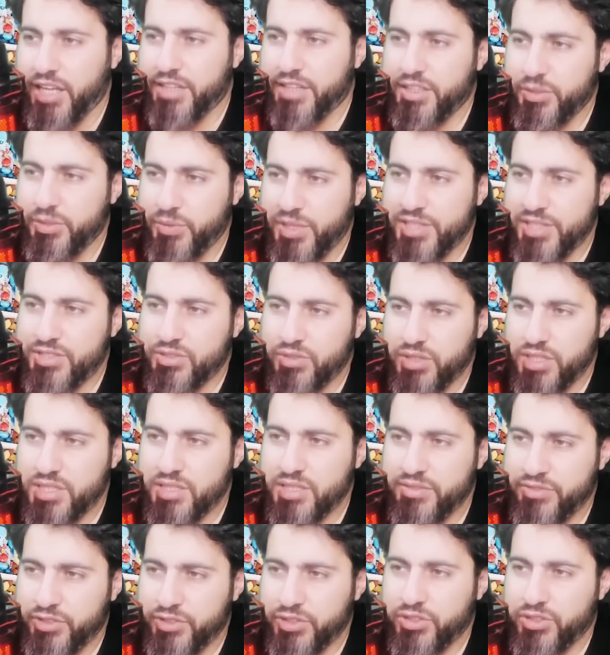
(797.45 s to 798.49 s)
There was no
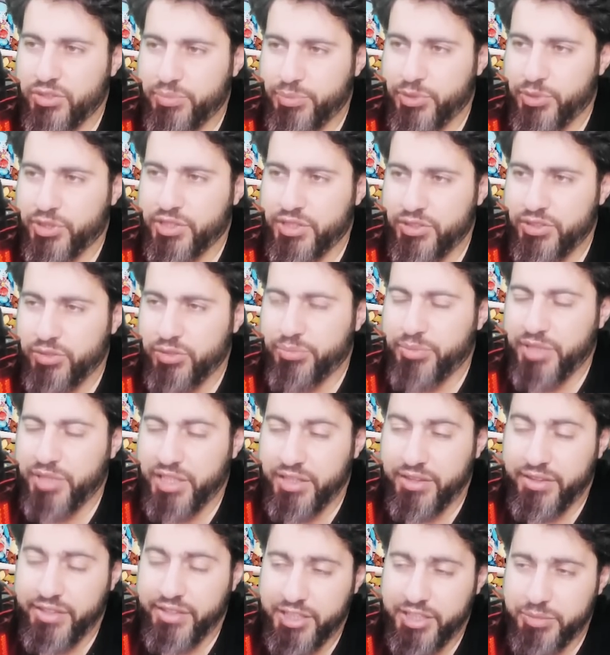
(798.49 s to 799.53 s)
reason for the opponent to
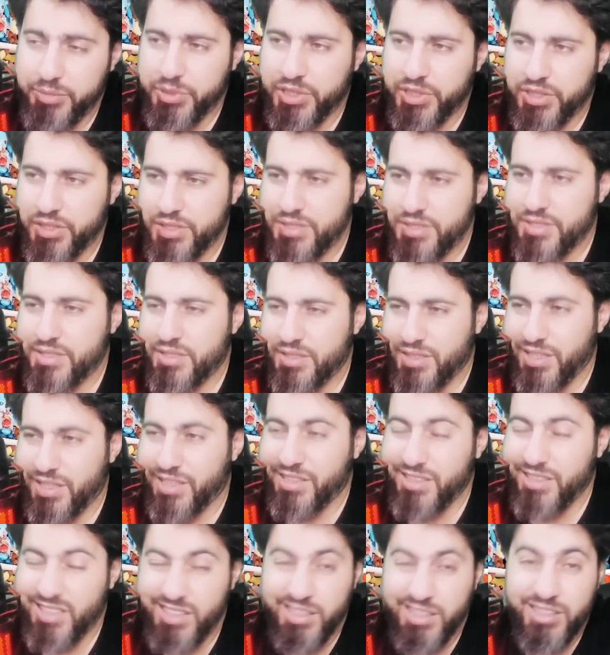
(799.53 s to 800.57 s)
bait there, because
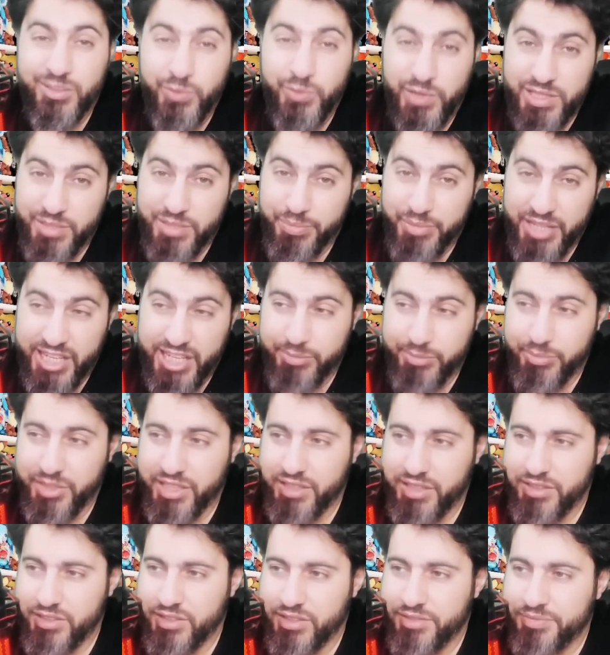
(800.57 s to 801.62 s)
technically it was a bad
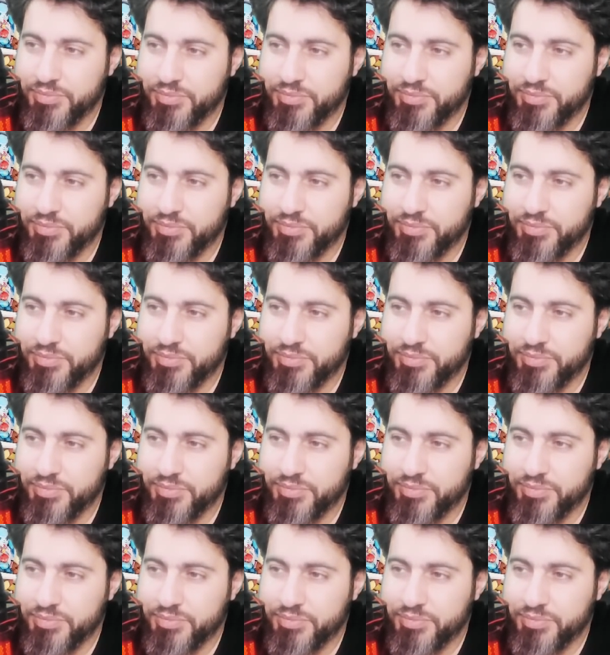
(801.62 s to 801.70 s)
bait.